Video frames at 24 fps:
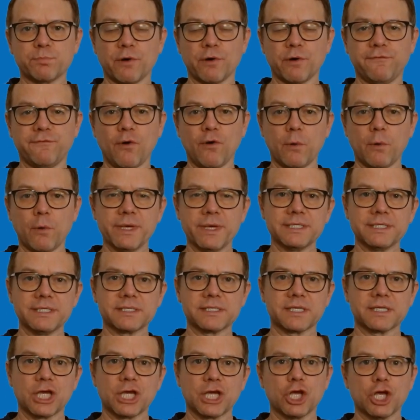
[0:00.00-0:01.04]

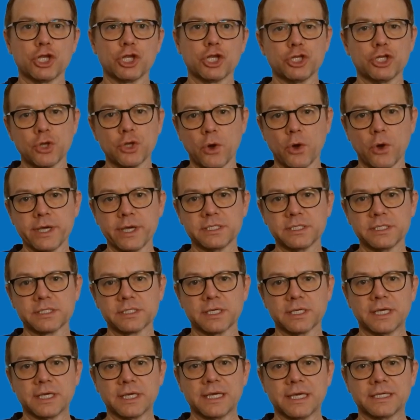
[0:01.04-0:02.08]
performance,
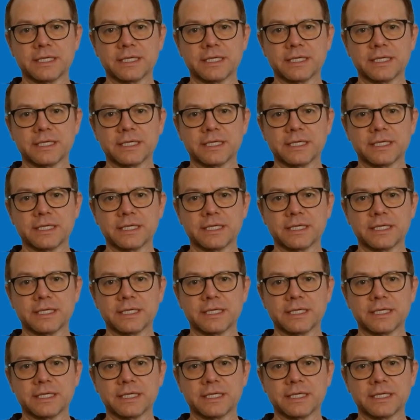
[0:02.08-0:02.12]
noise,